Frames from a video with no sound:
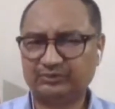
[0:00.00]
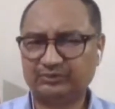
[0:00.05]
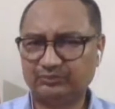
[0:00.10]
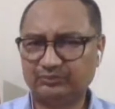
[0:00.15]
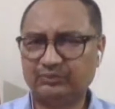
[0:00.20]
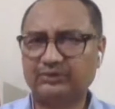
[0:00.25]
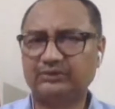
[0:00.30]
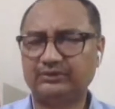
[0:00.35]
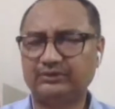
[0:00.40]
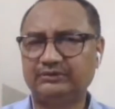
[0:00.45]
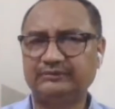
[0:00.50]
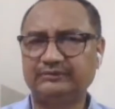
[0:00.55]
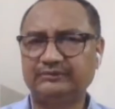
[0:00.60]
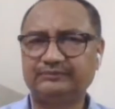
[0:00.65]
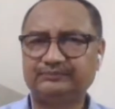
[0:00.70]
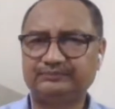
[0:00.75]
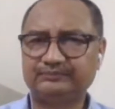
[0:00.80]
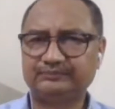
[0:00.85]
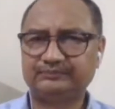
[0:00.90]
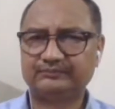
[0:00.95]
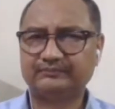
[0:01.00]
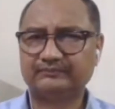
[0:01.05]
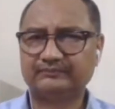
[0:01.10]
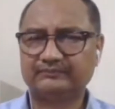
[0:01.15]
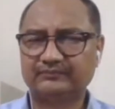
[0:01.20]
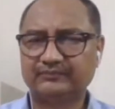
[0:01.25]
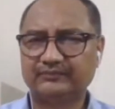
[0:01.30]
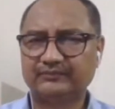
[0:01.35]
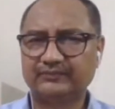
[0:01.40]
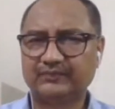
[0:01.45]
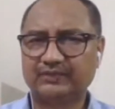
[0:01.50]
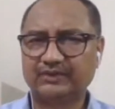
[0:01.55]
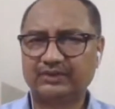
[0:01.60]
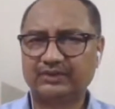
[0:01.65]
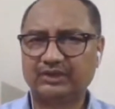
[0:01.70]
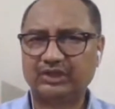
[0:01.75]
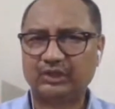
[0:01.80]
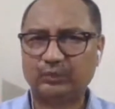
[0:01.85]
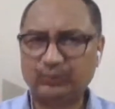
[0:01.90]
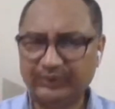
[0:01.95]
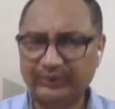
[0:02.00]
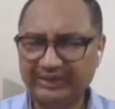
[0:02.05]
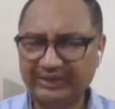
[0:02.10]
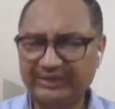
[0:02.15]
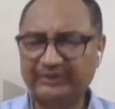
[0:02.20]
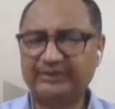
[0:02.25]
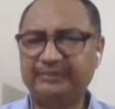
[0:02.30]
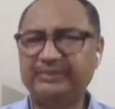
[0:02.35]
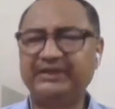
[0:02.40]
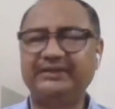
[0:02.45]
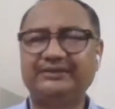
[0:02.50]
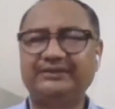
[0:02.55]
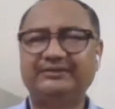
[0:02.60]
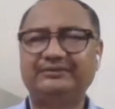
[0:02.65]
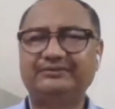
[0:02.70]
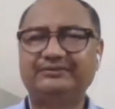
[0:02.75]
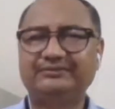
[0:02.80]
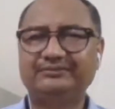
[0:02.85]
world, will remain